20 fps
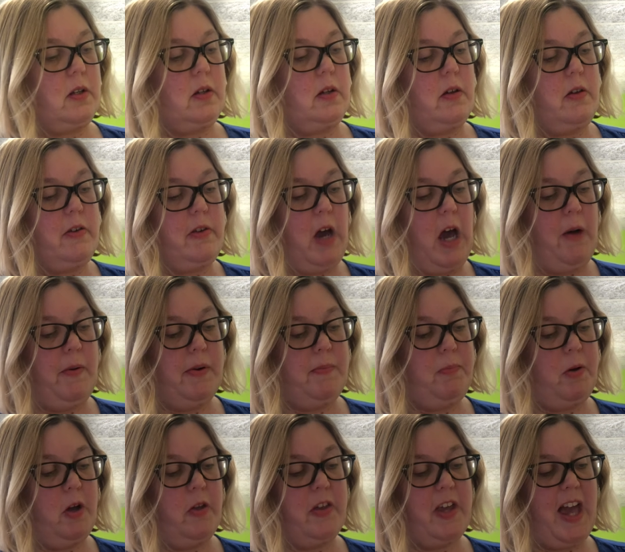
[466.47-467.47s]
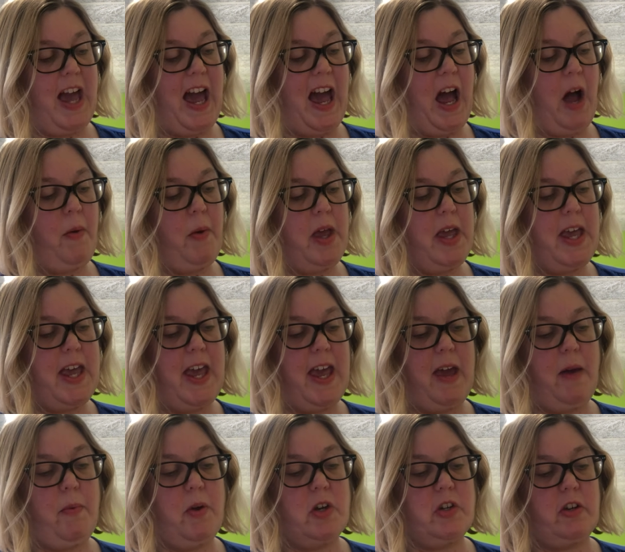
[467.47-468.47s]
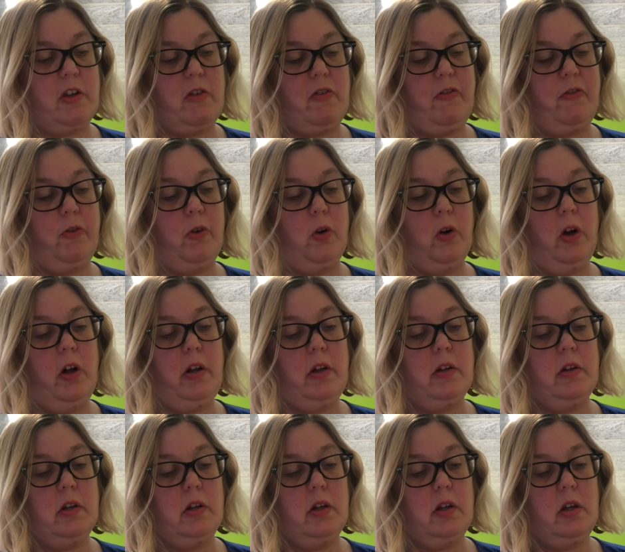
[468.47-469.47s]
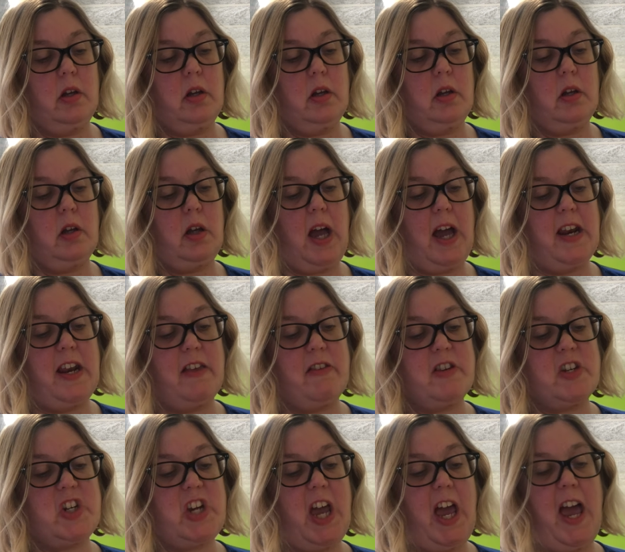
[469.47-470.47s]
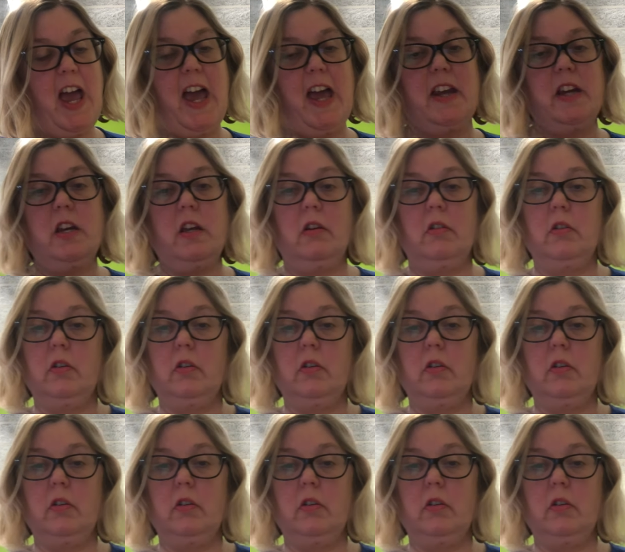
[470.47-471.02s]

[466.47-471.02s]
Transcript: So I would put the hour here, which is 4, and it's 10